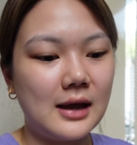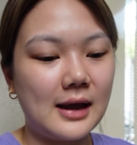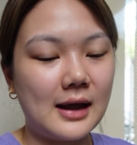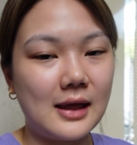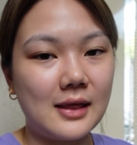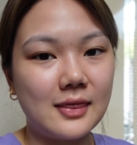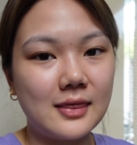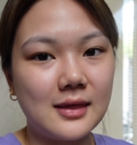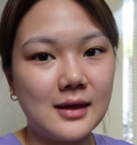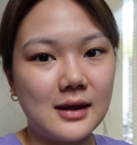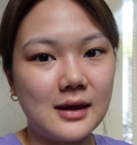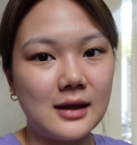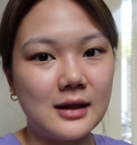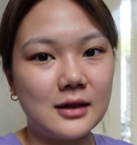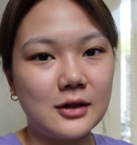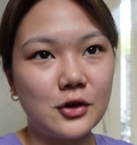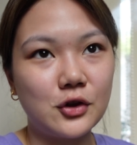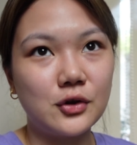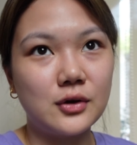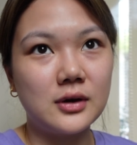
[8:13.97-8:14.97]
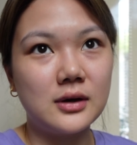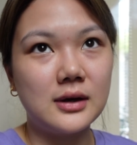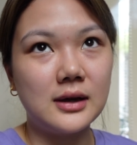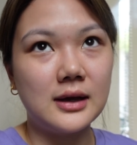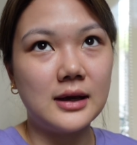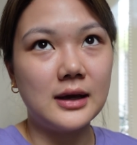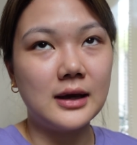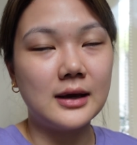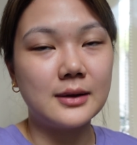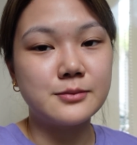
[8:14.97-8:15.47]
And then
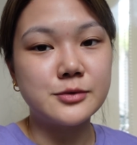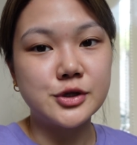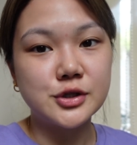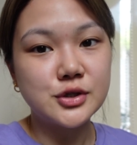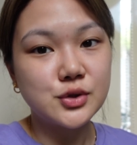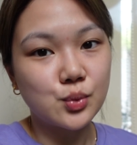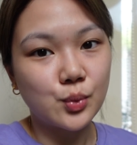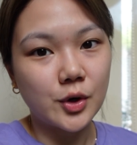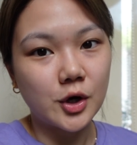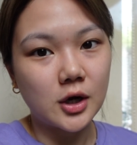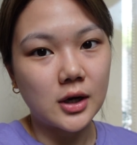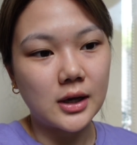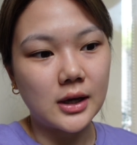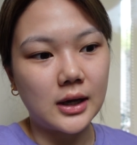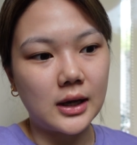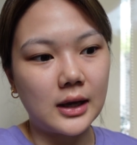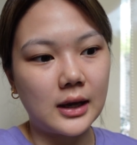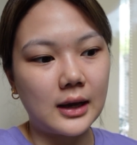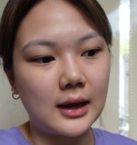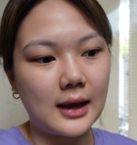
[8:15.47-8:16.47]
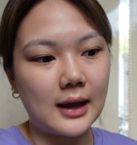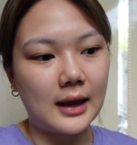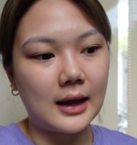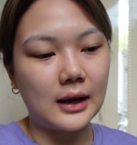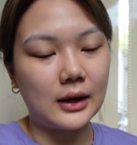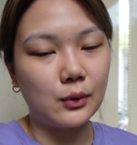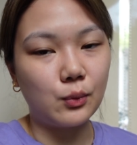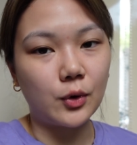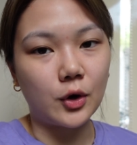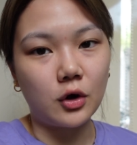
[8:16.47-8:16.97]
today, I'm just working
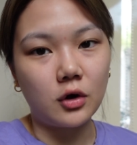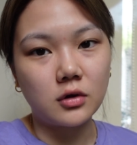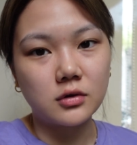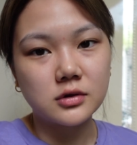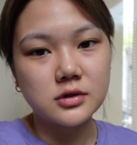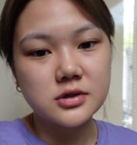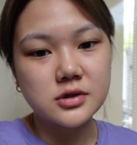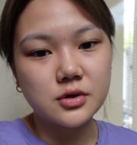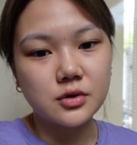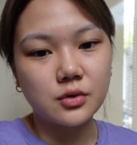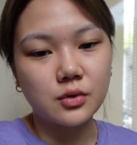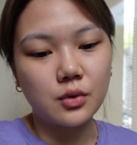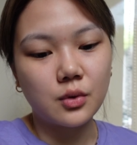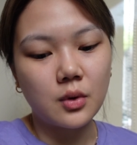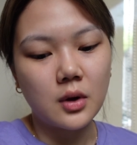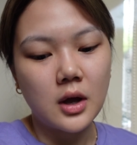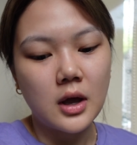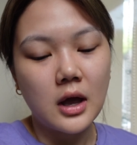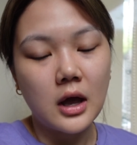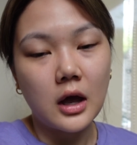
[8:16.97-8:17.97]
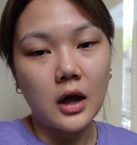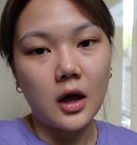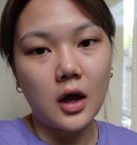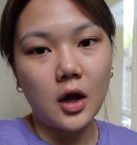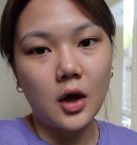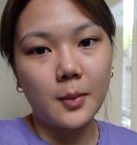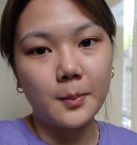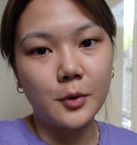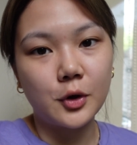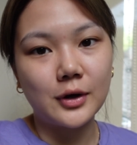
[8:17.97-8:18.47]
and we're also
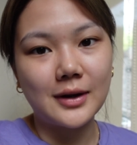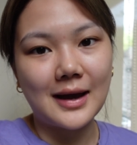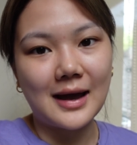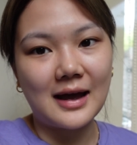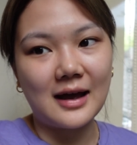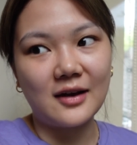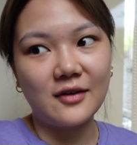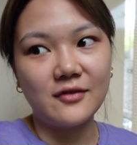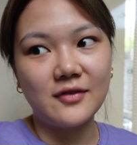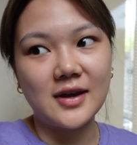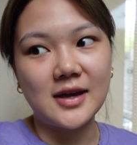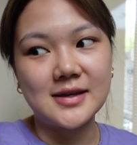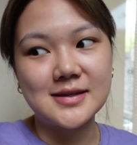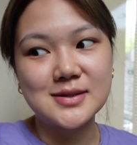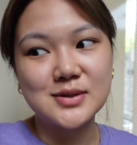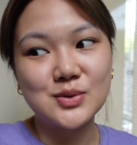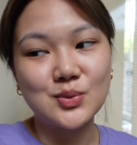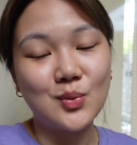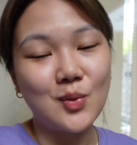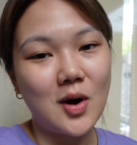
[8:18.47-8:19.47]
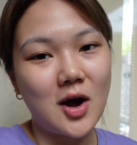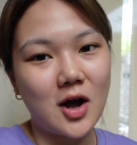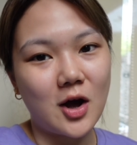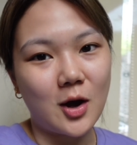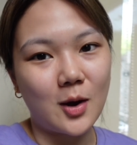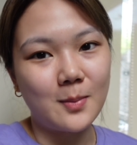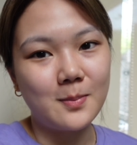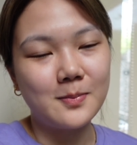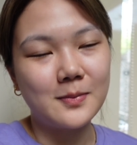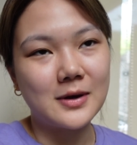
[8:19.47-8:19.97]
gonna have a
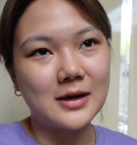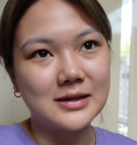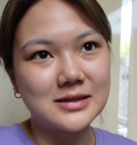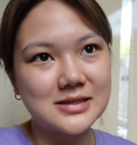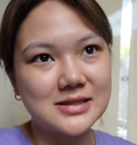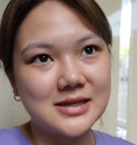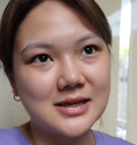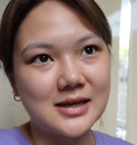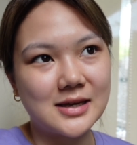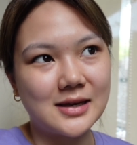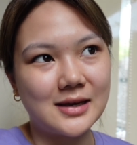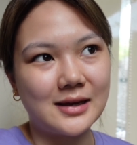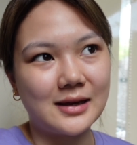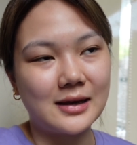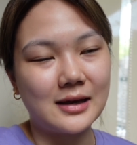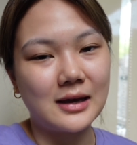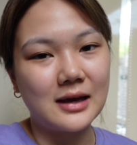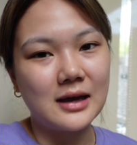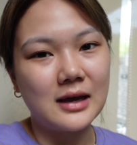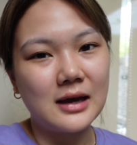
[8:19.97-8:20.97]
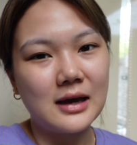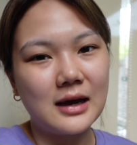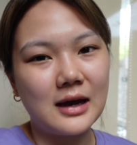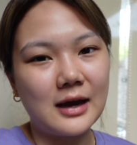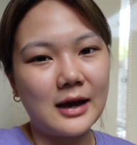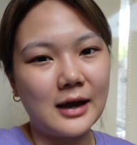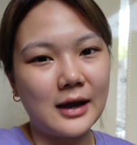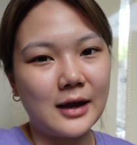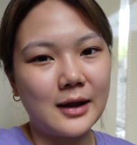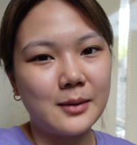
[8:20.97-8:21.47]
swab kasi
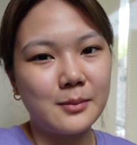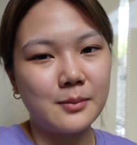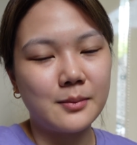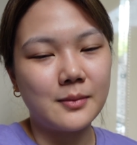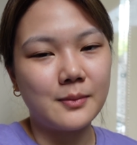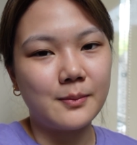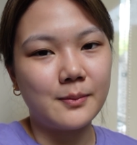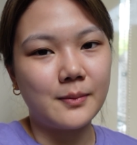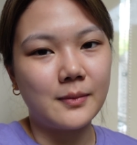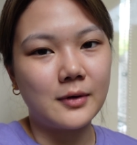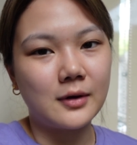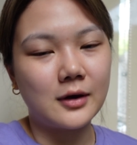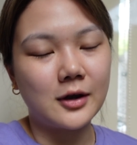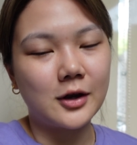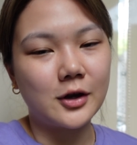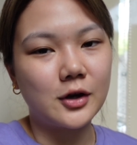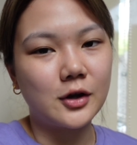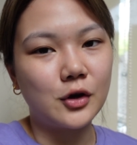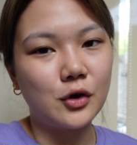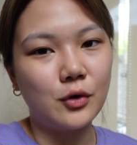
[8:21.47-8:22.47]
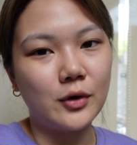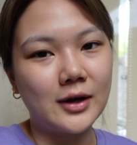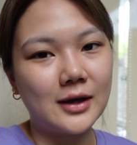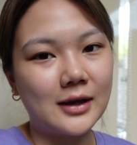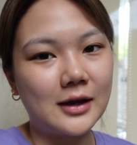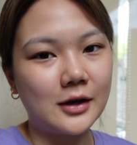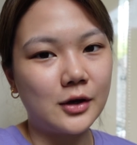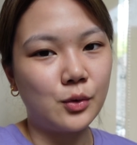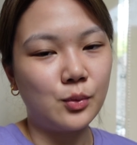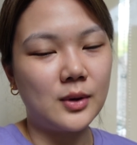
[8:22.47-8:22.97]
I'm gonna go on a
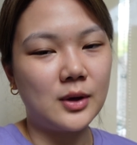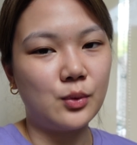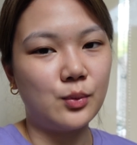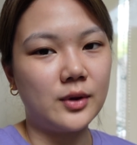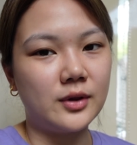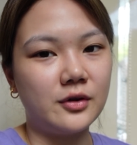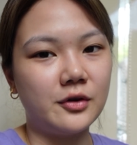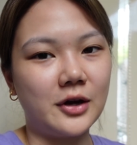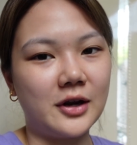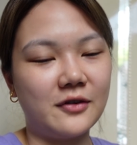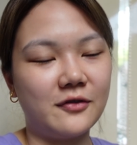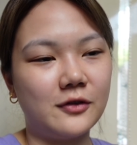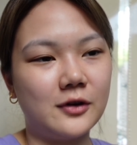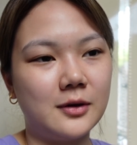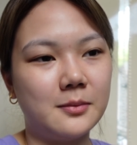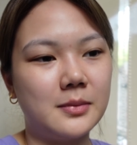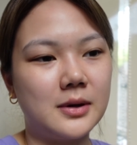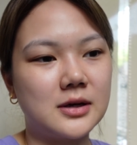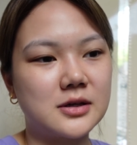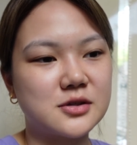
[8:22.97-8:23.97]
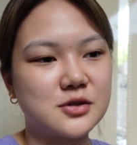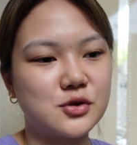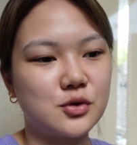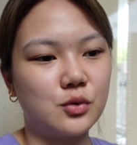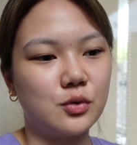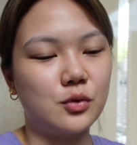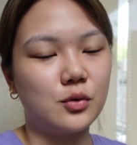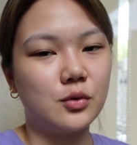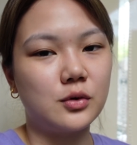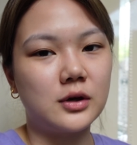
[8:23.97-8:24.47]
getaway with the ref, diba?
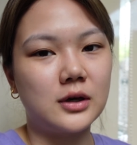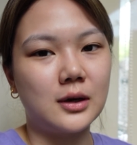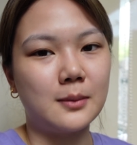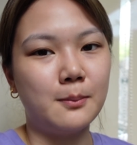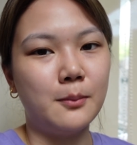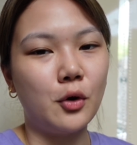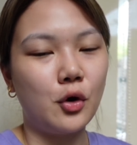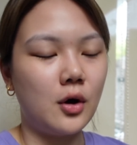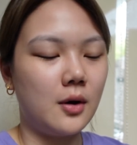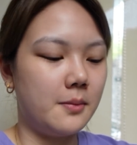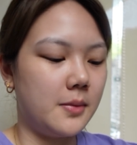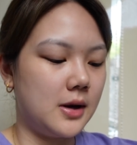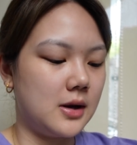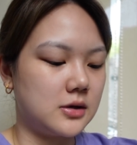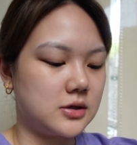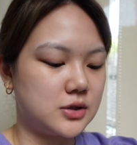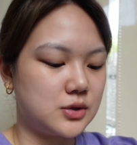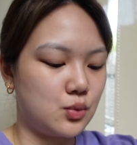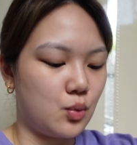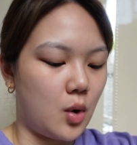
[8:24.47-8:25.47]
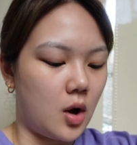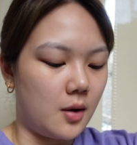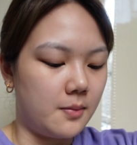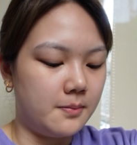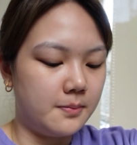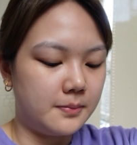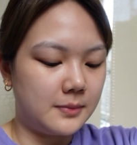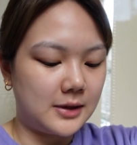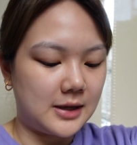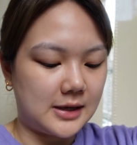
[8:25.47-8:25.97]
So, nagbook kami ng
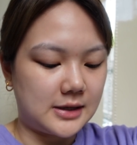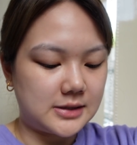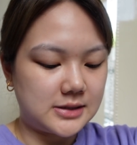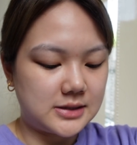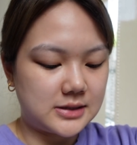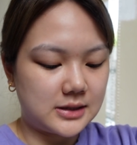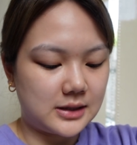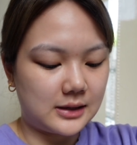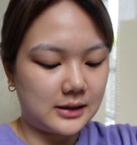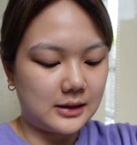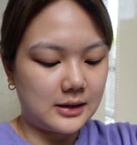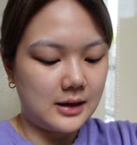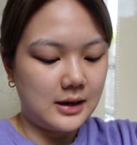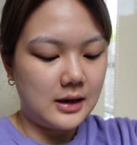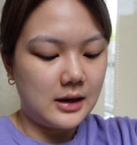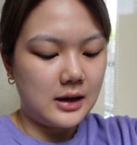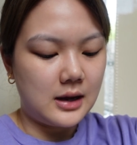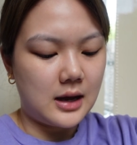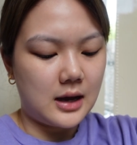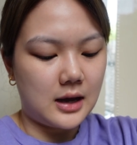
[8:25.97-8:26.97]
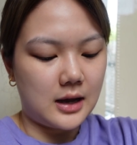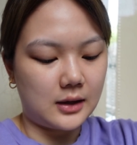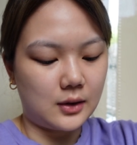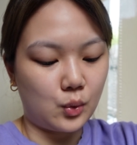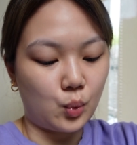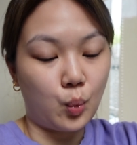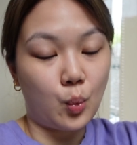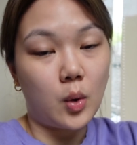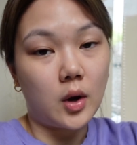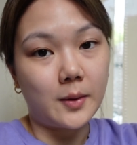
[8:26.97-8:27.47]
swab test at
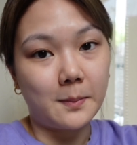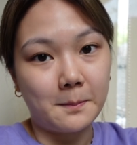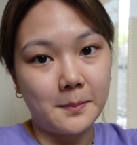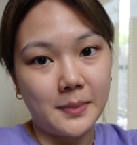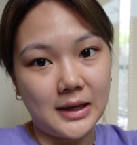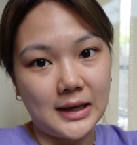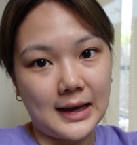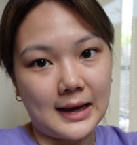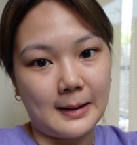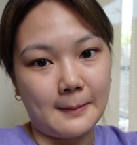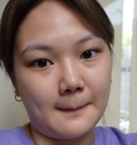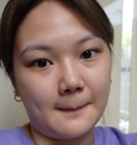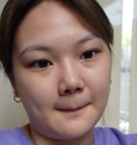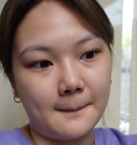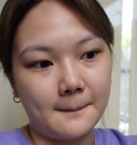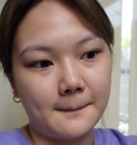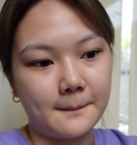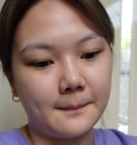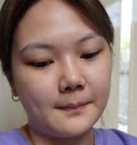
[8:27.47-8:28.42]
1 p.m.